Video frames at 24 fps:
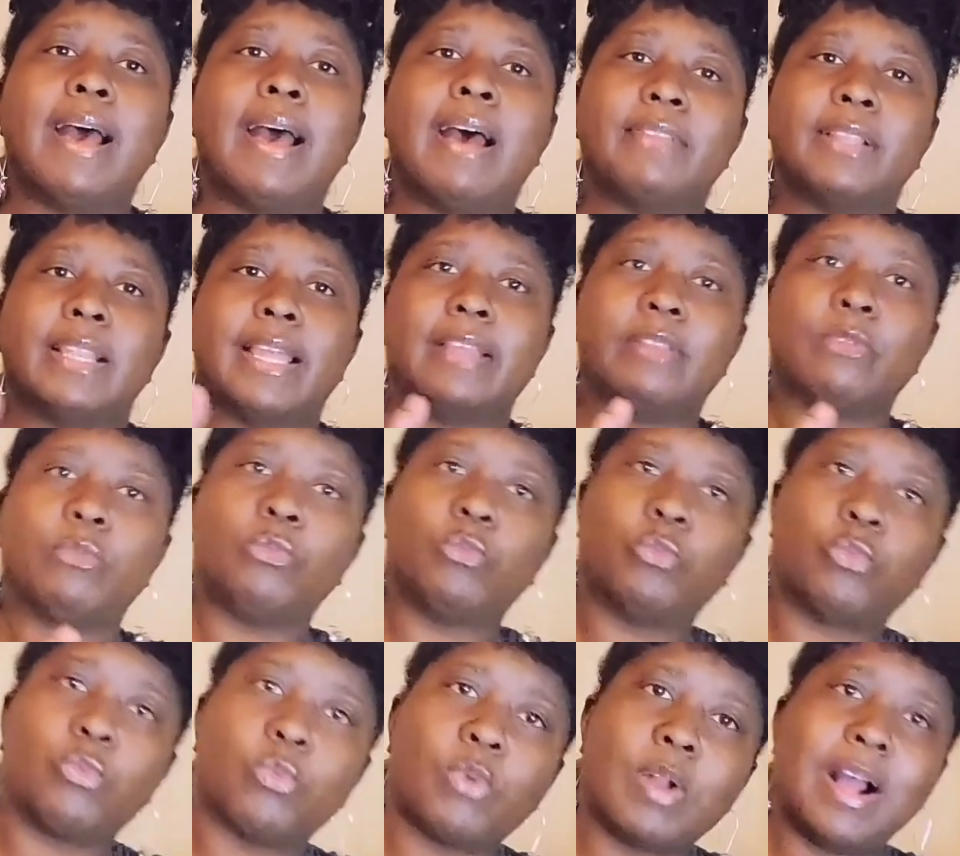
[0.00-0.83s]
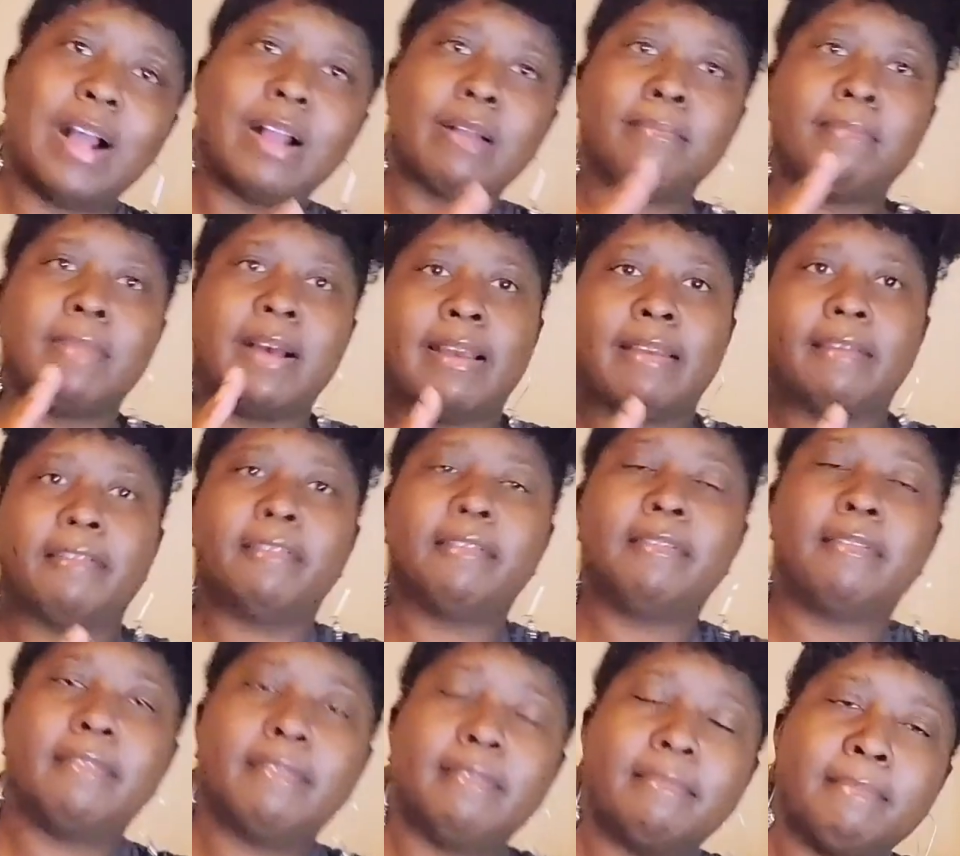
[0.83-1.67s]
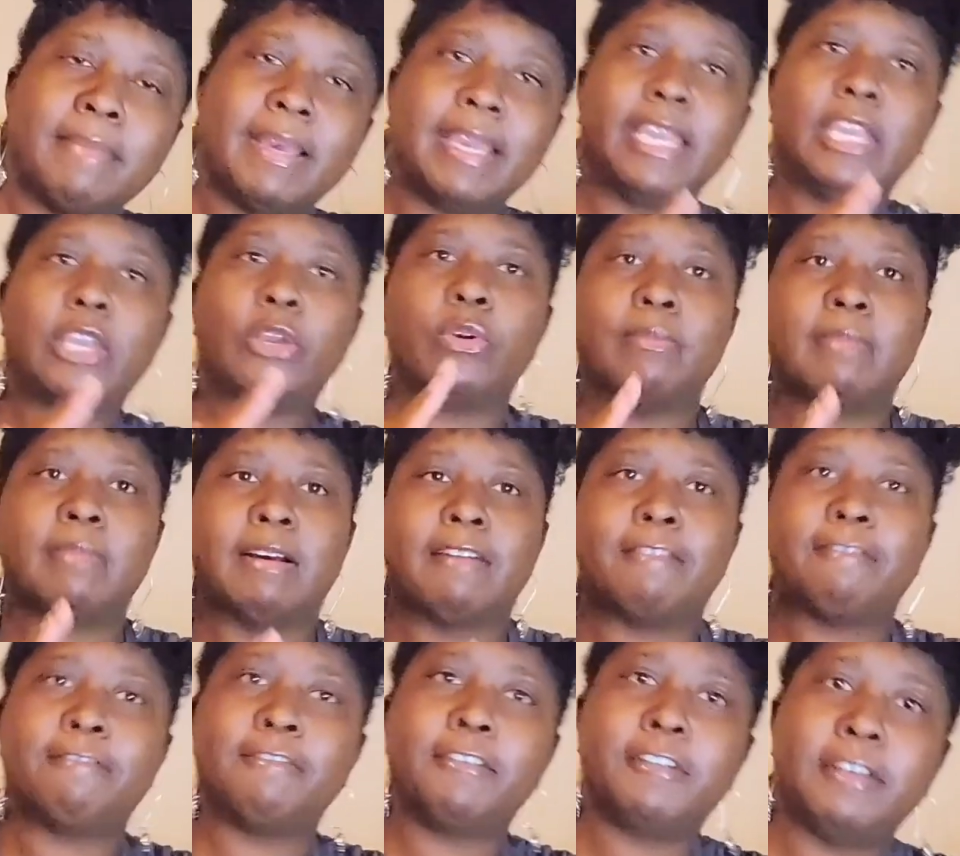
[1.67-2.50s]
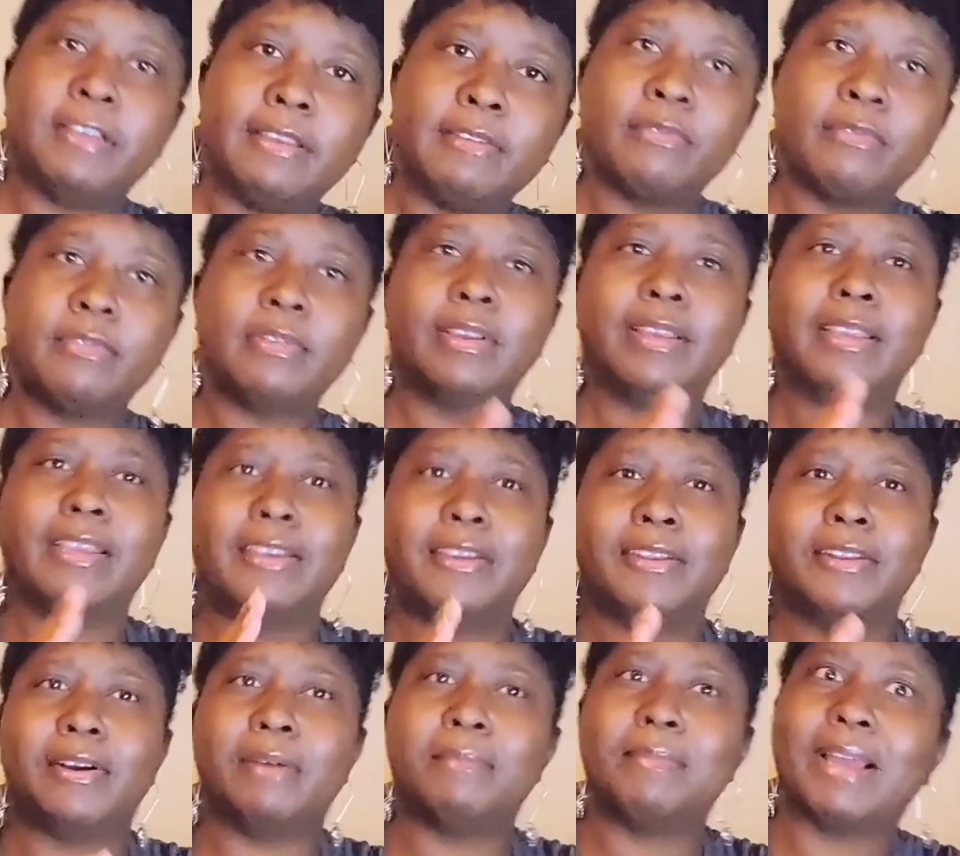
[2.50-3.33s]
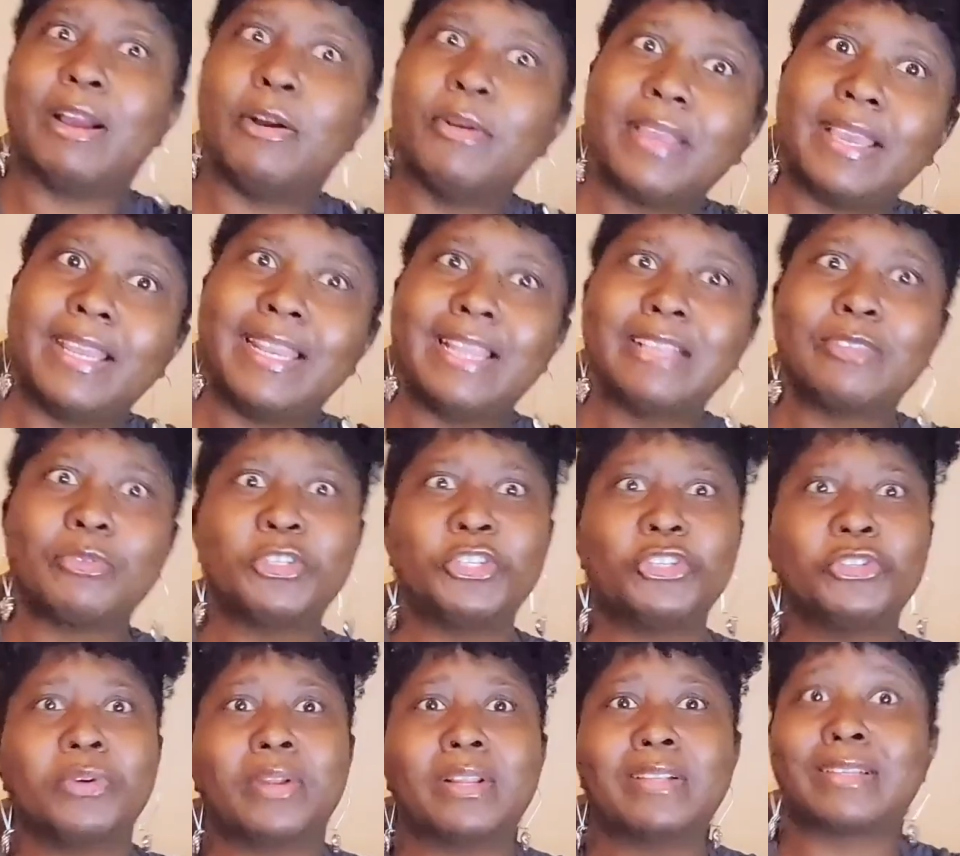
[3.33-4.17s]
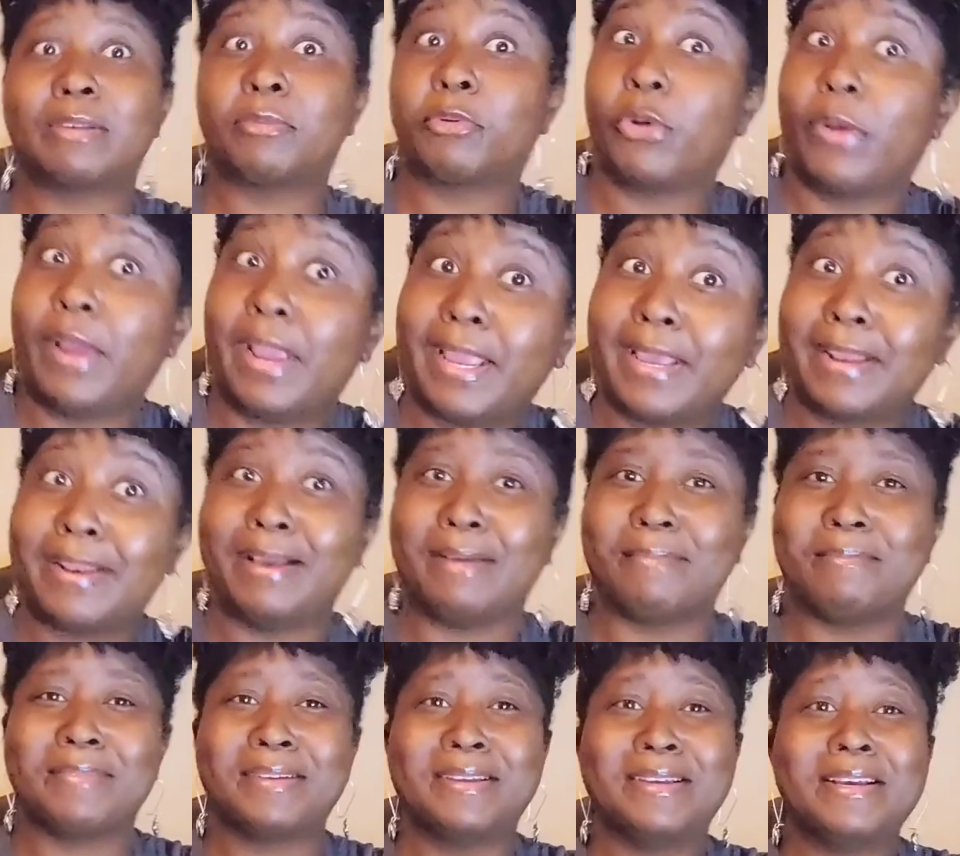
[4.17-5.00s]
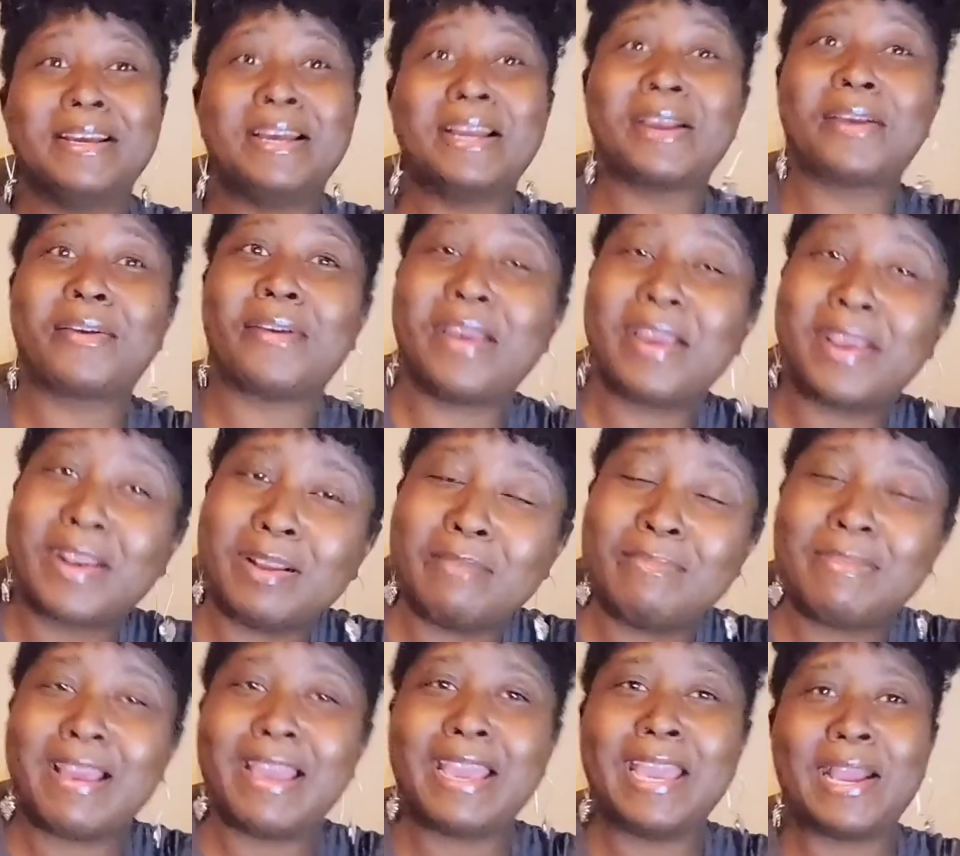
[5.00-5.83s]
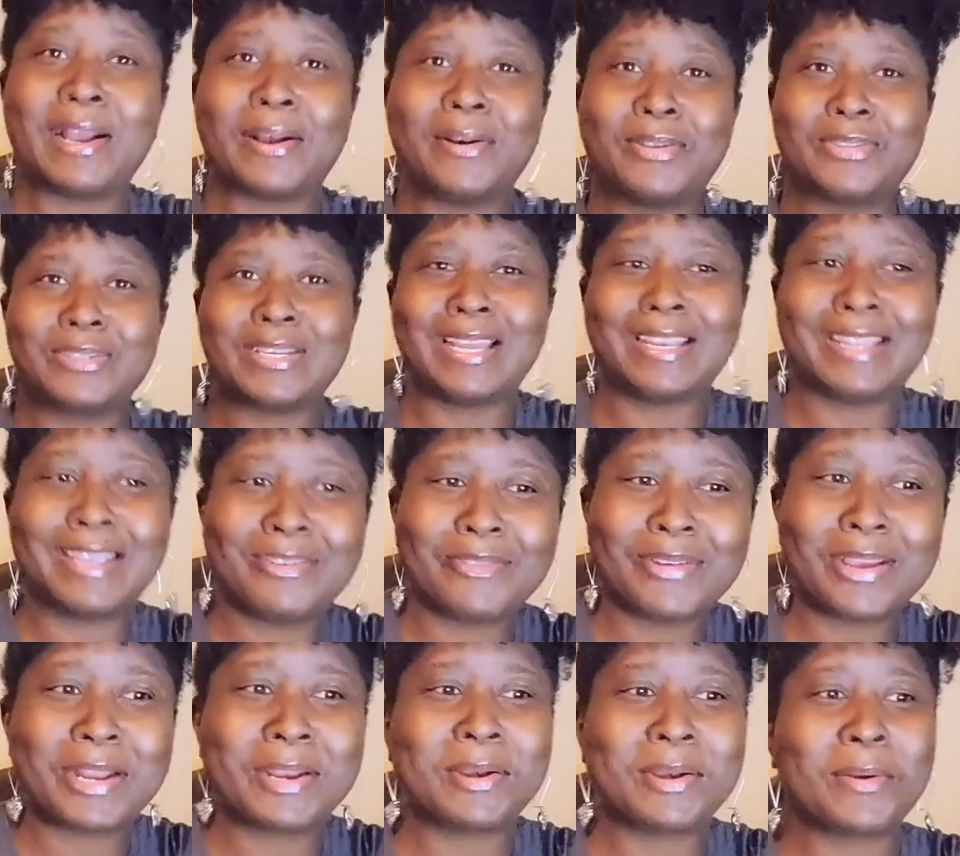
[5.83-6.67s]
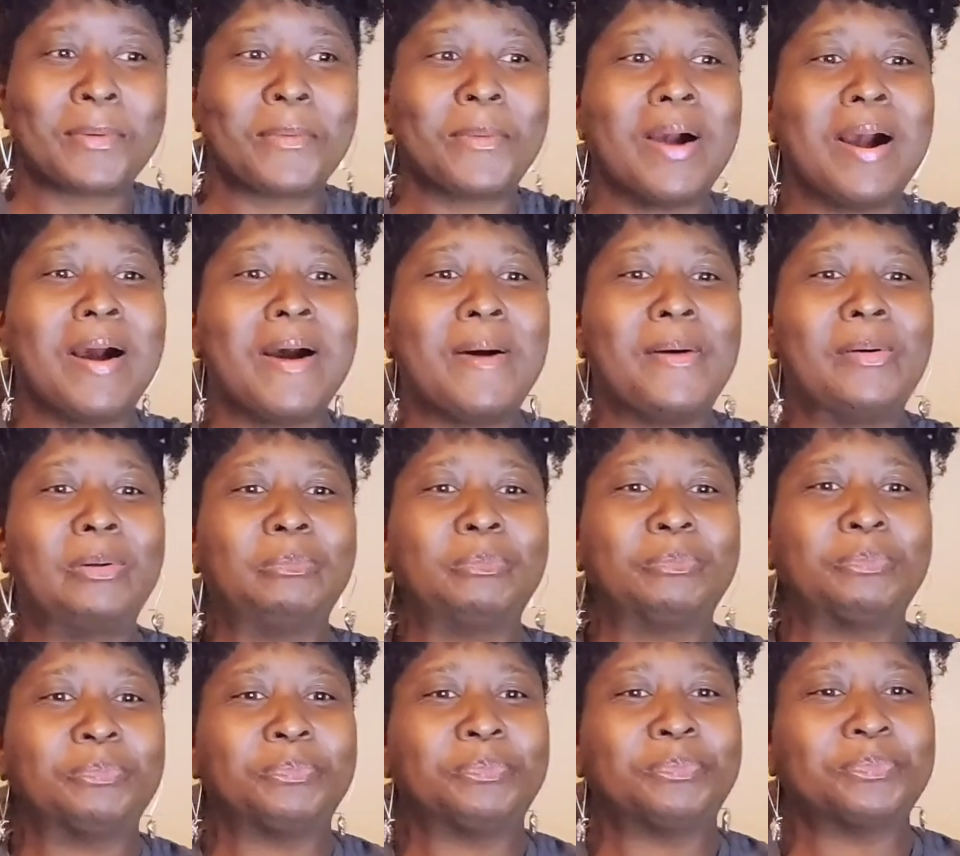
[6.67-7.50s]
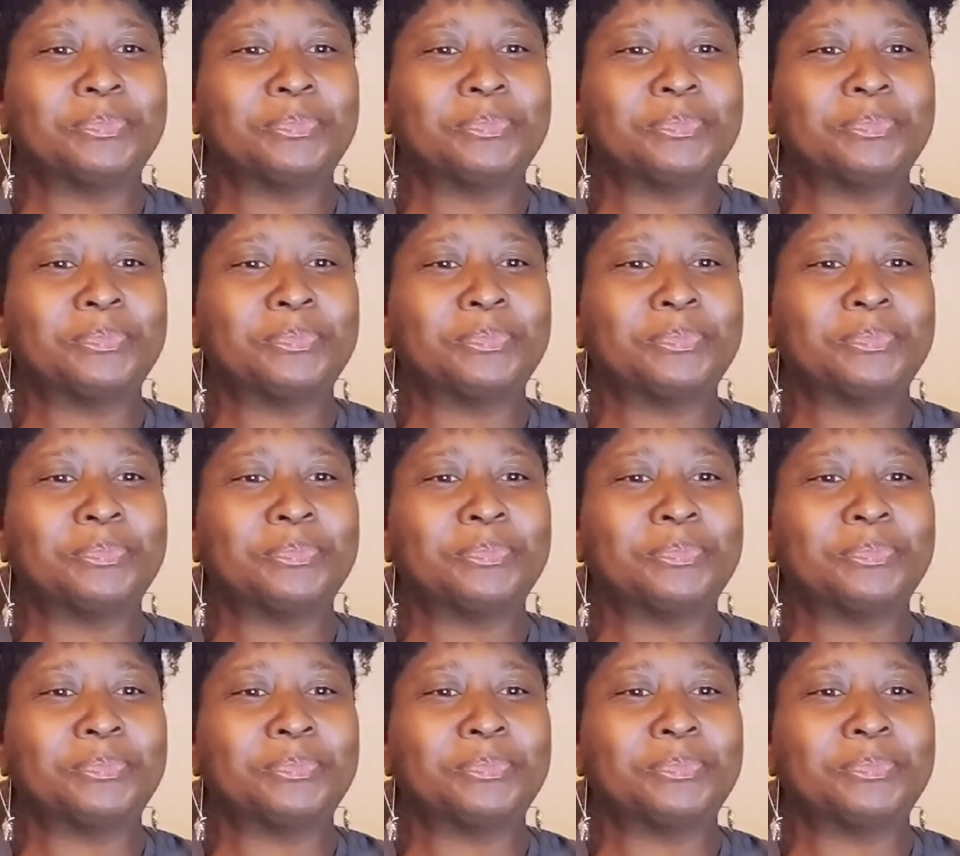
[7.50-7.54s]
I have to like rock my ankle, my foot, you know, I'm like, okay, this is what you're doing. So I'm cranking up my ankle, trying to get ready to walk.